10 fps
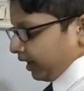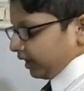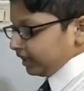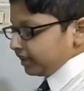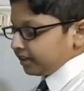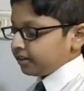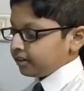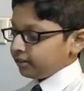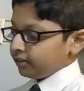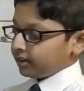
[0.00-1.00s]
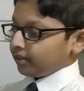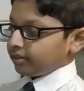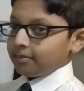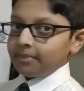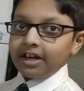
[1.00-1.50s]
And here you can
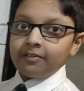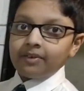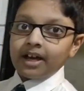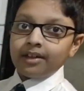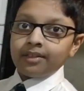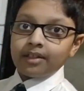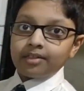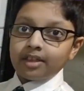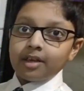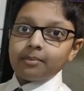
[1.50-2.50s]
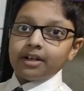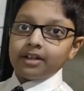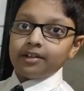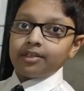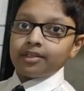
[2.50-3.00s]
see my device has three
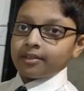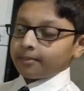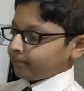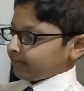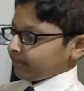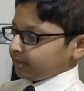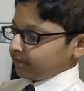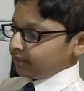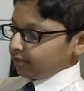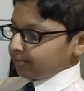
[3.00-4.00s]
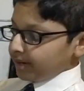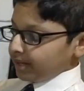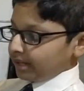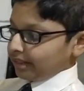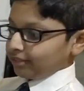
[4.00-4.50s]
buttons. This
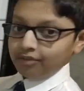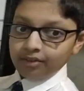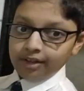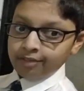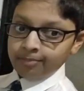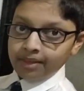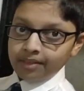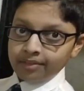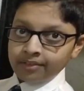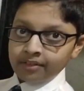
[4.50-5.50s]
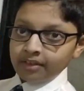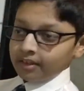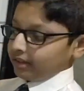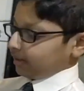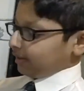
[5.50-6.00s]
button is to dismiss
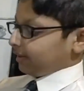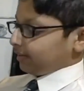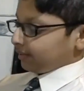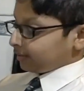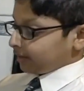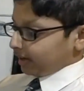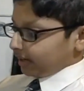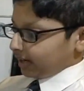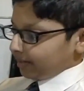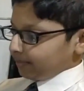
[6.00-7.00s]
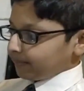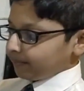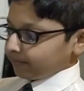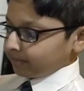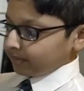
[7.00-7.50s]
uh, the alarm.
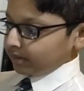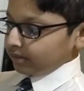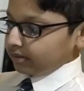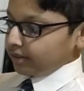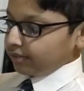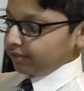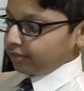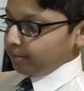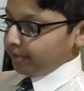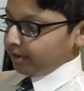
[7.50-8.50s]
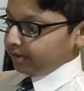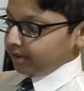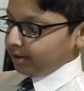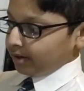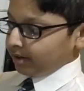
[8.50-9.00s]
This is to put
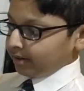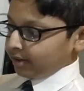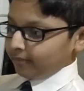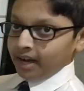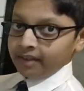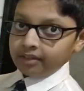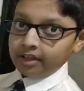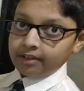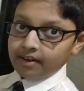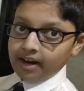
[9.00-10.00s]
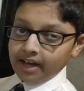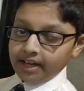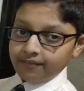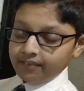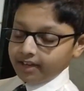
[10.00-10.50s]
the device into
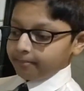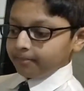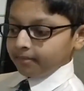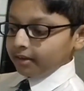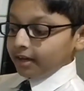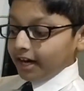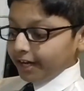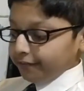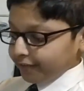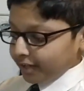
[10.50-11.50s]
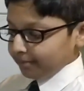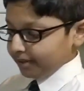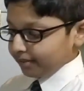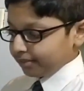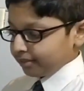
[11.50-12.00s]
high flame. High flame
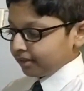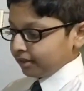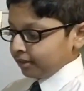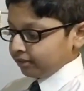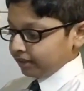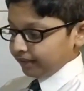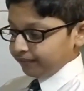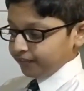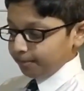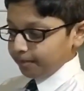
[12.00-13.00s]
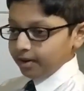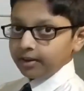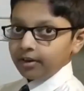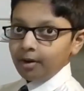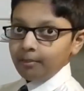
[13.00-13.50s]
is, so if you
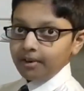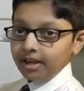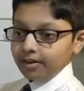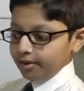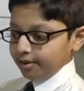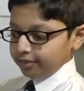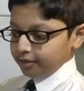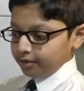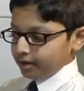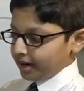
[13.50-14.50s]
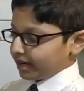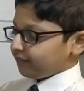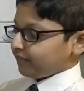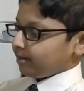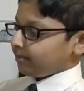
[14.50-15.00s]
put your milk also on high
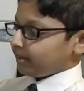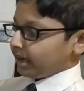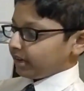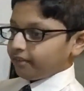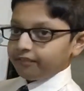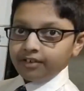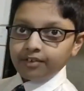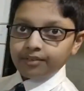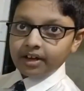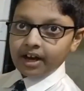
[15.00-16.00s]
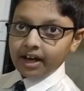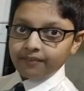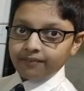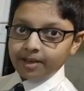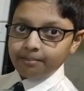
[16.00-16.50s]
flame, you have to use the
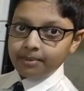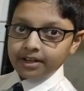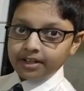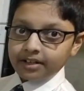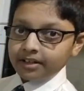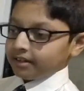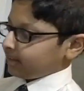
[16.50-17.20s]
high flame button.